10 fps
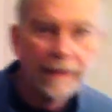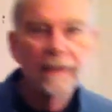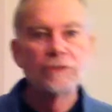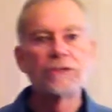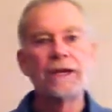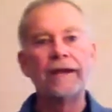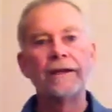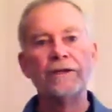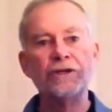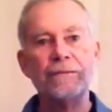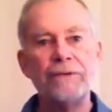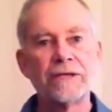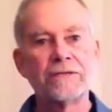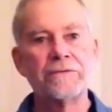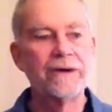it's a
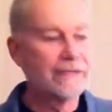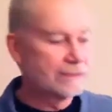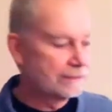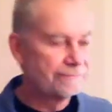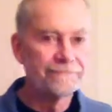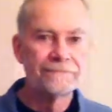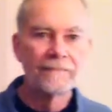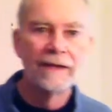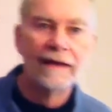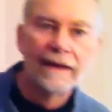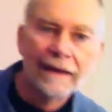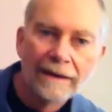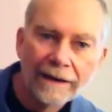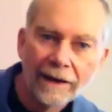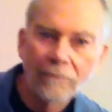GPS device.
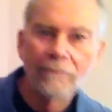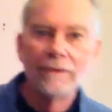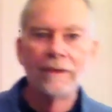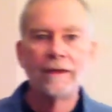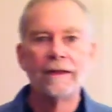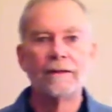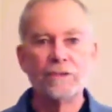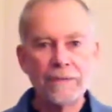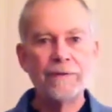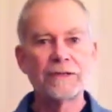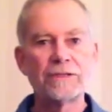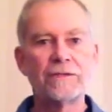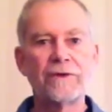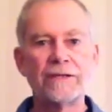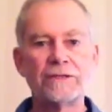Now, GPS
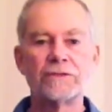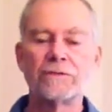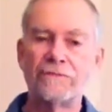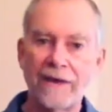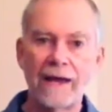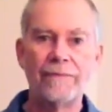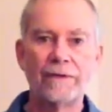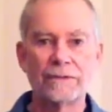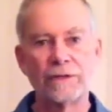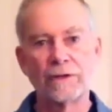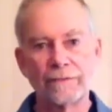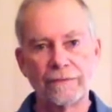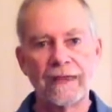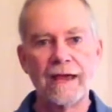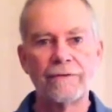devices are fabulous,
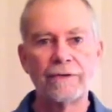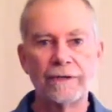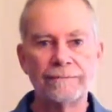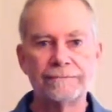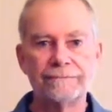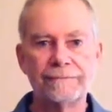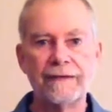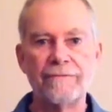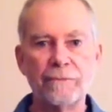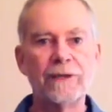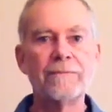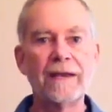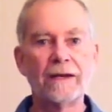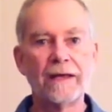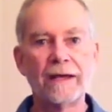and they've really
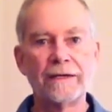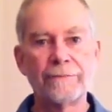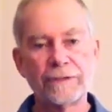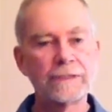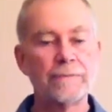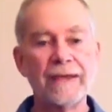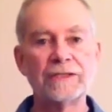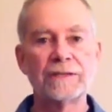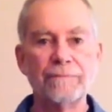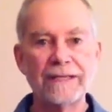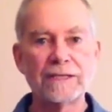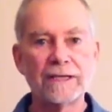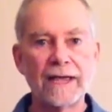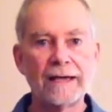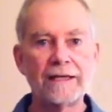made a lot of difference. It makes
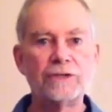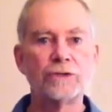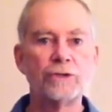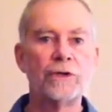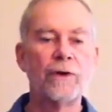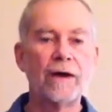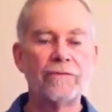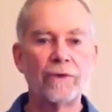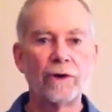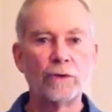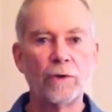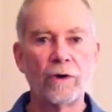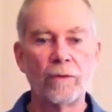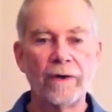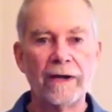it a lot easier to know how far you
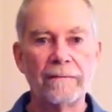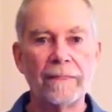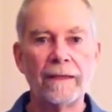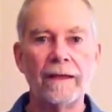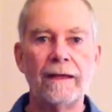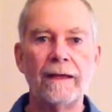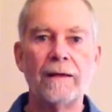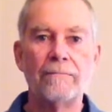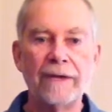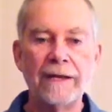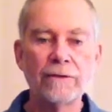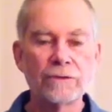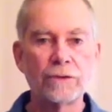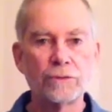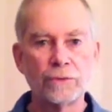are away. But
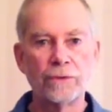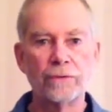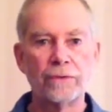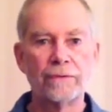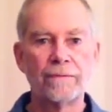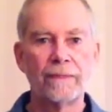here's the truth.